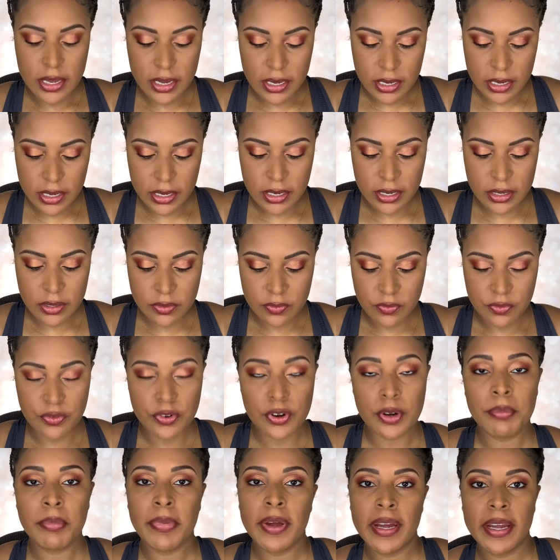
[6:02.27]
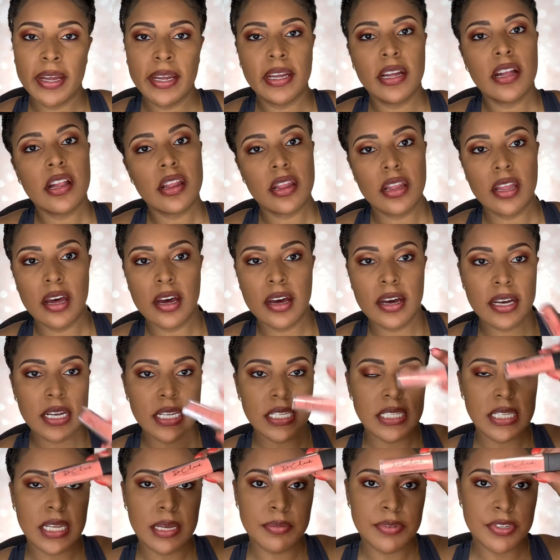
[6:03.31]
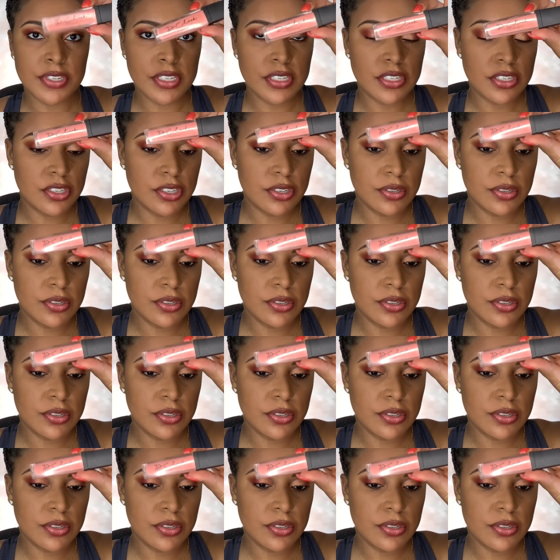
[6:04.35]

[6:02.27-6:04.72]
And for my gloss, I'm just